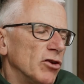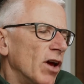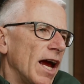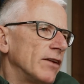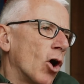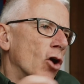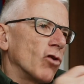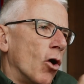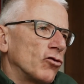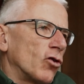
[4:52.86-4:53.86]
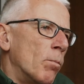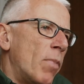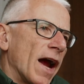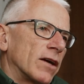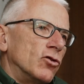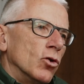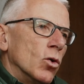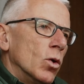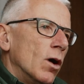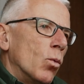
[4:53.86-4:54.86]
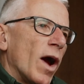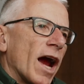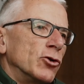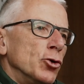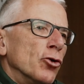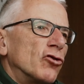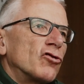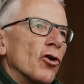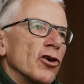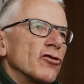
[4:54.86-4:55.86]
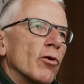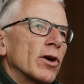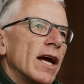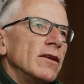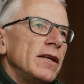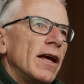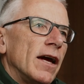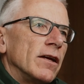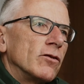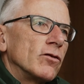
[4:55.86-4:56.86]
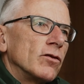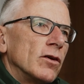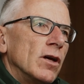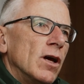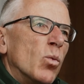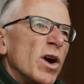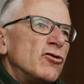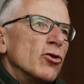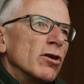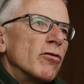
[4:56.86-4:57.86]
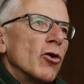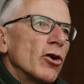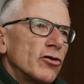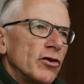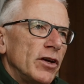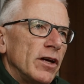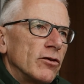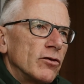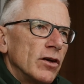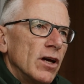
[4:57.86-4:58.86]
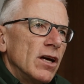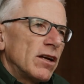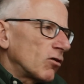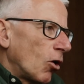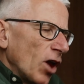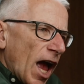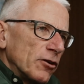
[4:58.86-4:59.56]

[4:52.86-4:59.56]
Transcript: But it goes also back to where do you search for candidates? Which universities? That's all.